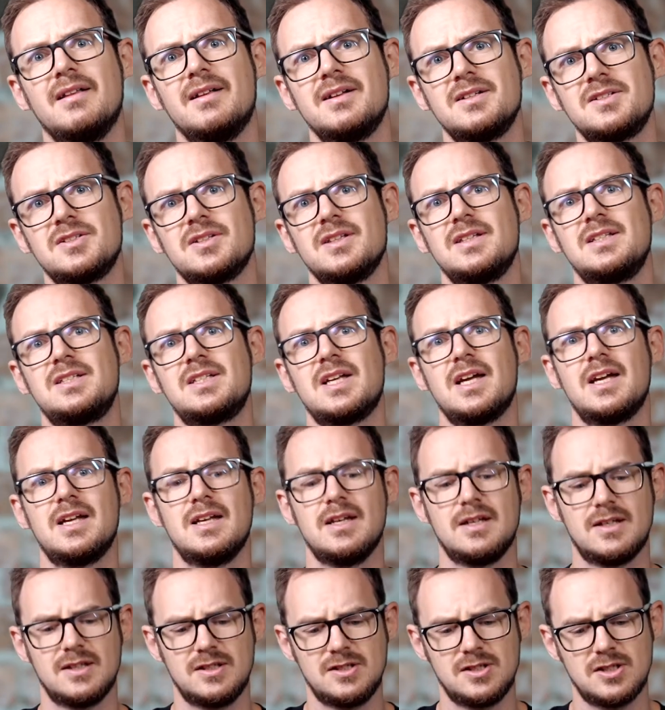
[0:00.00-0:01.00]
actually
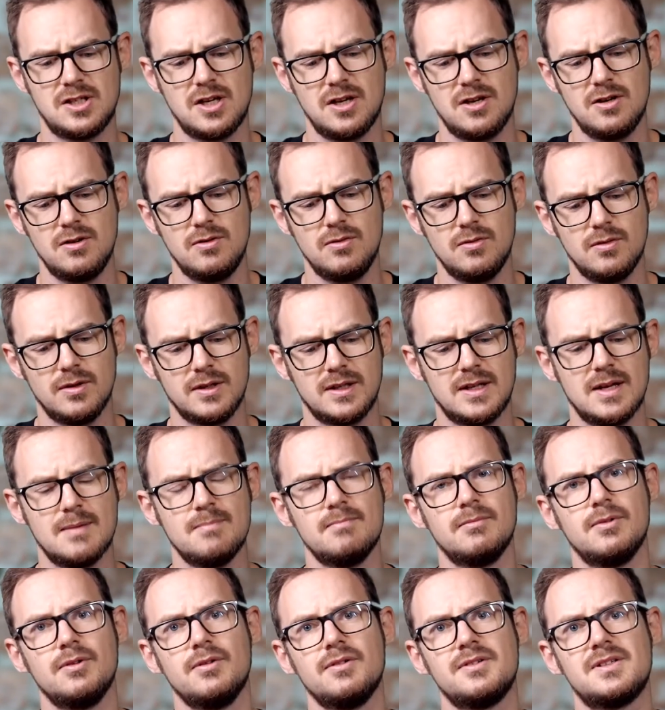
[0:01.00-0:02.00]
take two
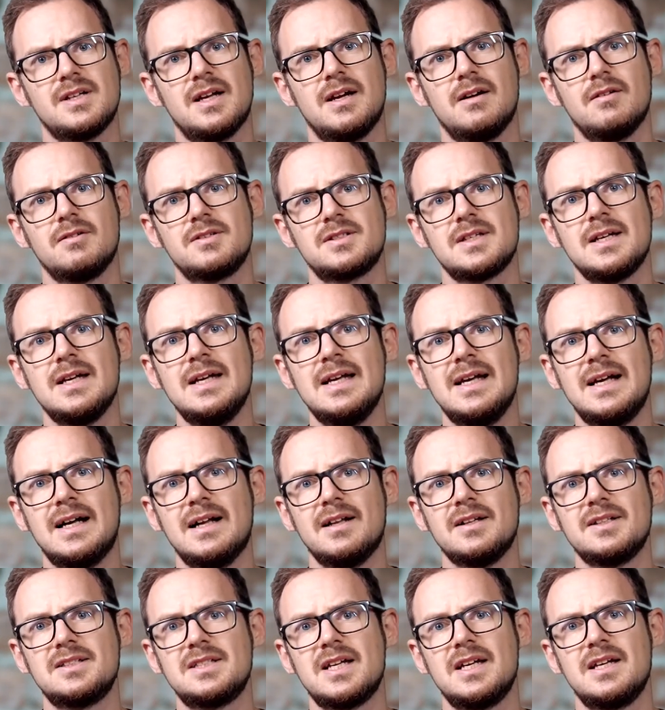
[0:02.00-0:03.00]
gimbals out.
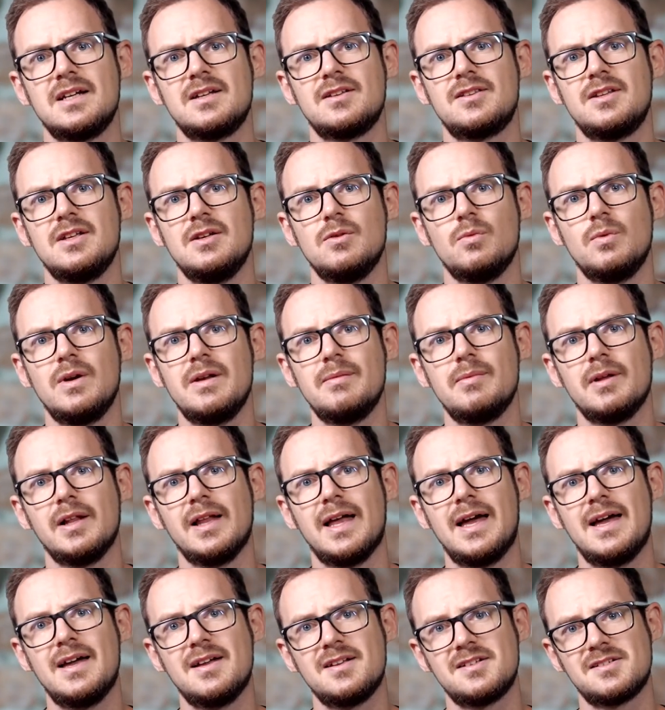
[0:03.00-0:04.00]
I'll take the Weebill
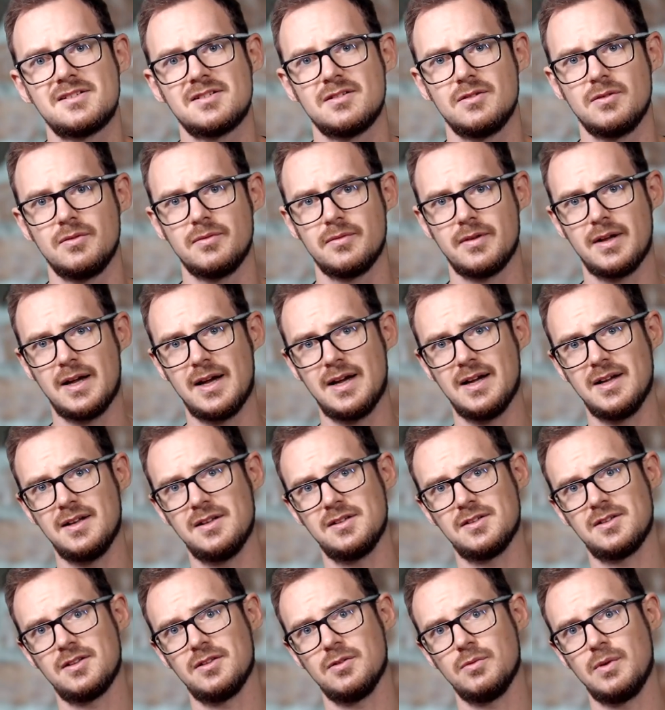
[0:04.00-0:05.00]
S
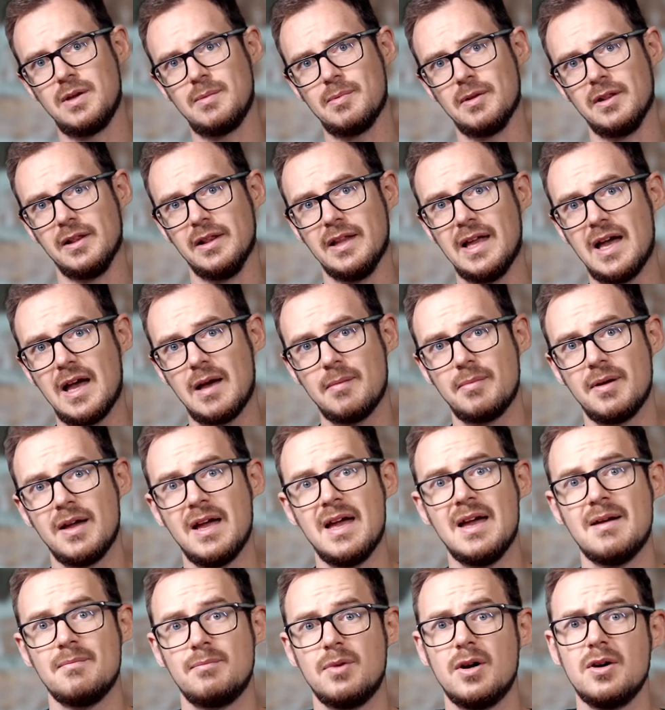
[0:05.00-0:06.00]
and the Weebill Lab,
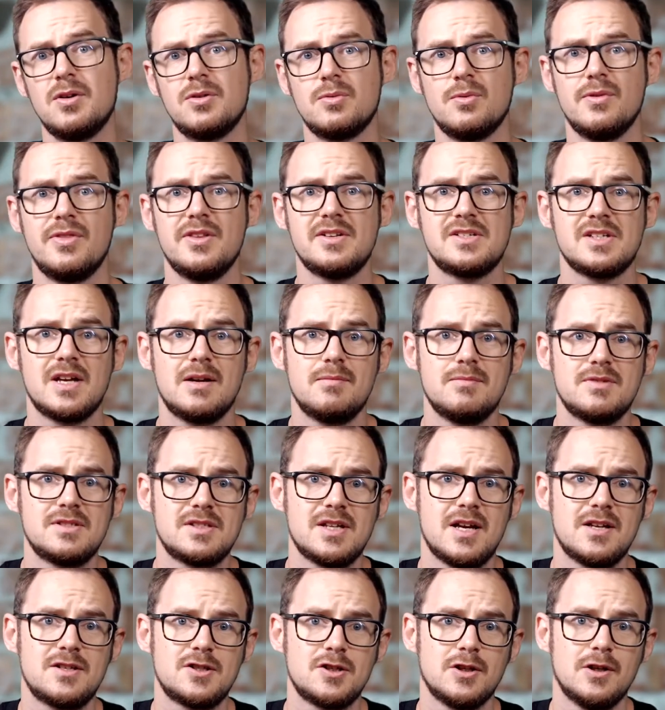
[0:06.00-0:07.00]
both with the same
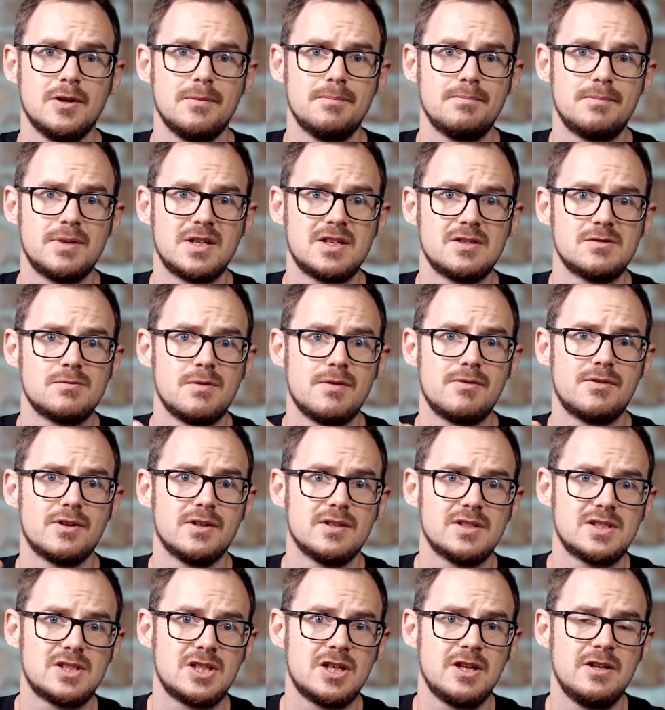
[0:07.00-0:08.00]
setup, because we've
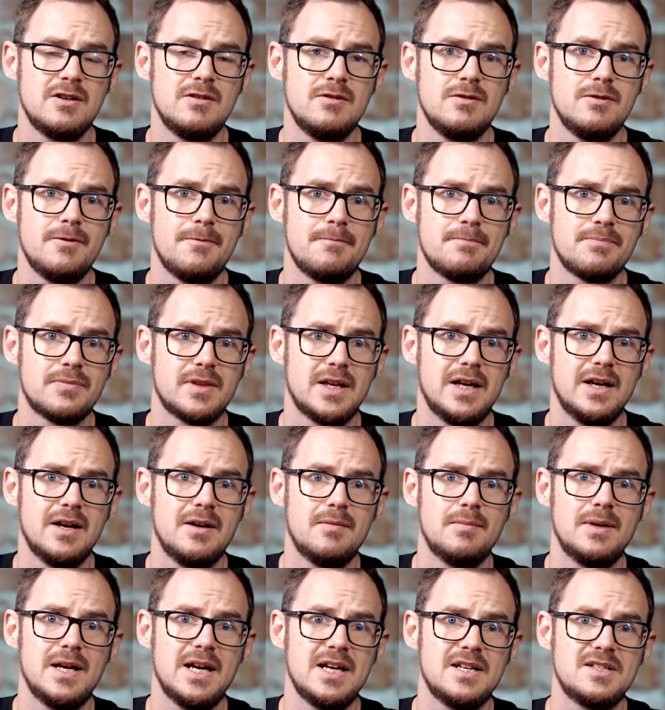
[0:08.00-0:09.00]
got two
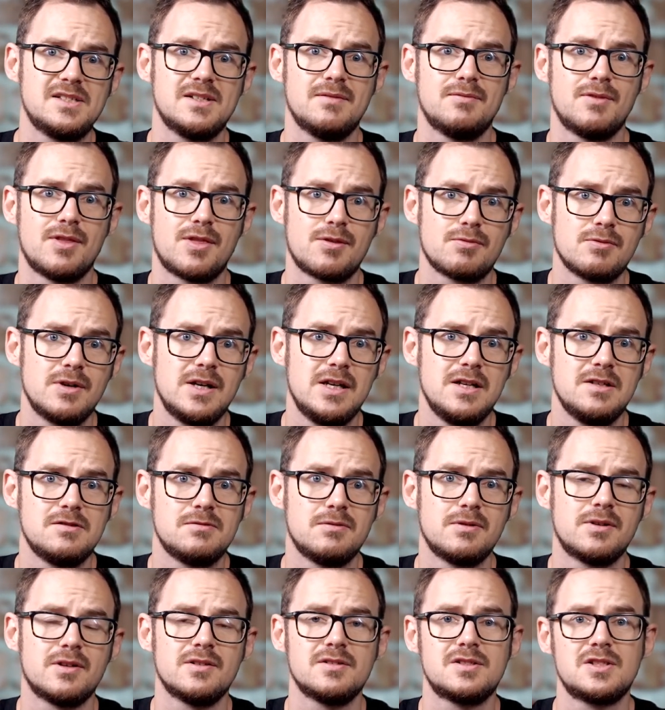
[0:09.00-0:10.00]
A7 IIIs,
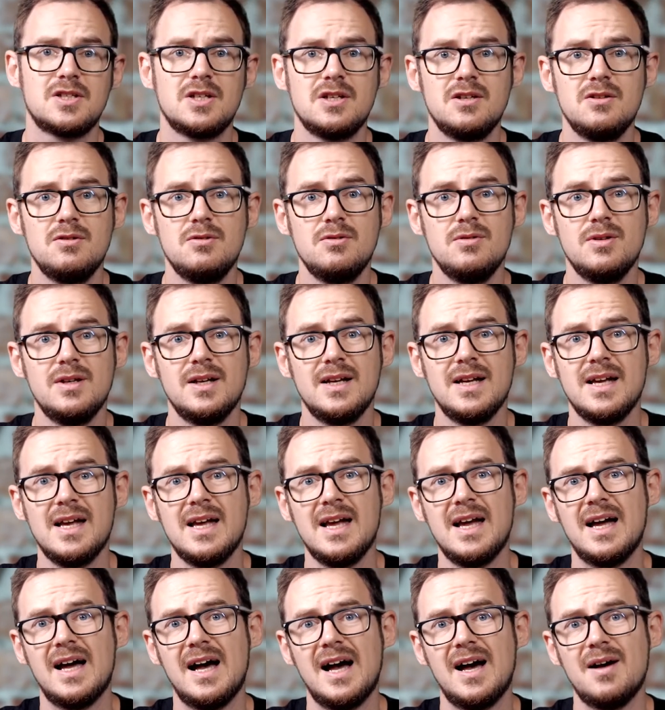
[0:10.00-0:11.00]
we've got two
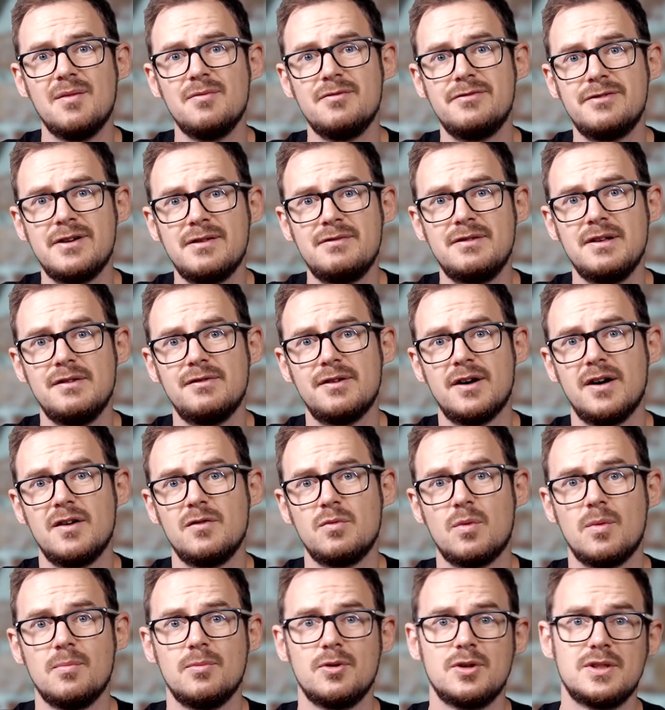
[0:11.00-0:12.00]
55
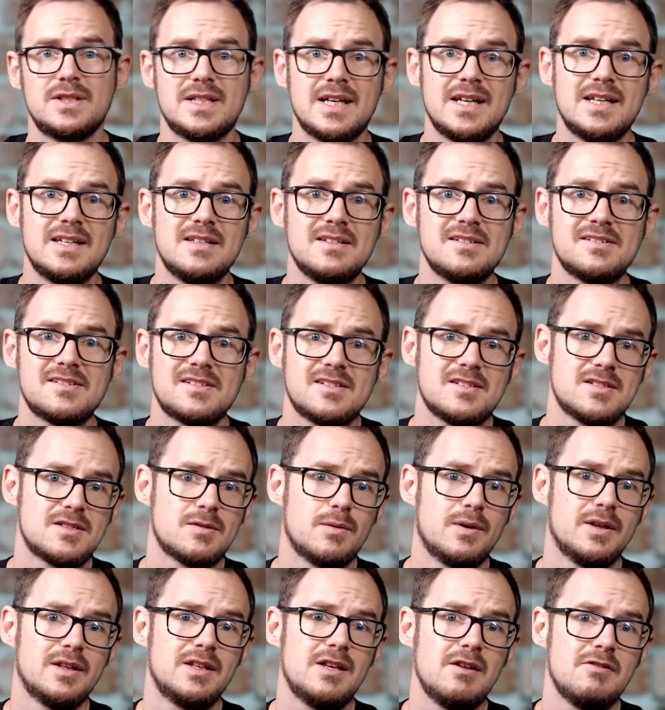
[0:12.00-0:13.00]
1.8s,
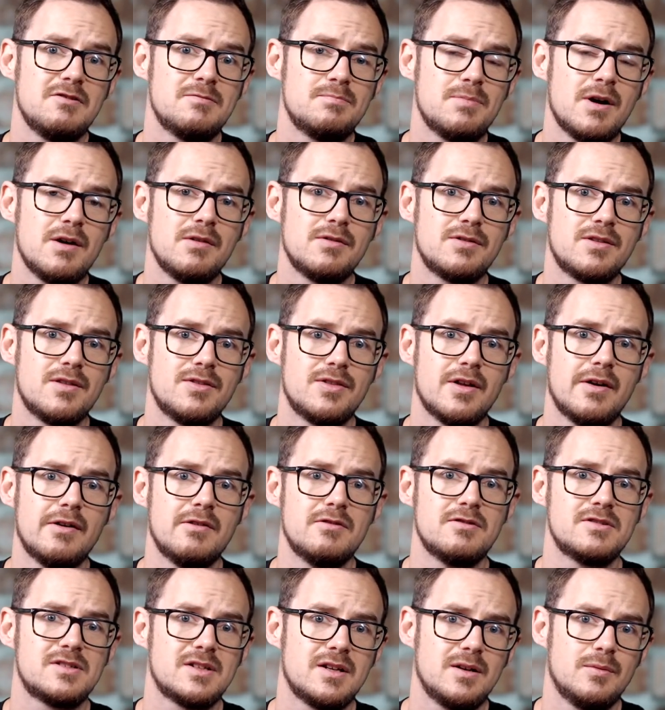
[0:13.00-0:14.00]
so I'll use both of
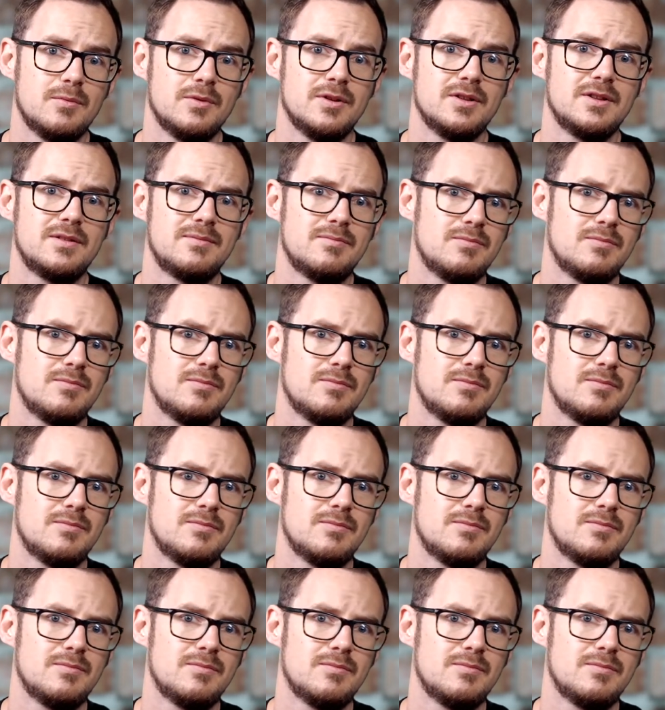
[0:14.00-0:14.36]
those, and we'll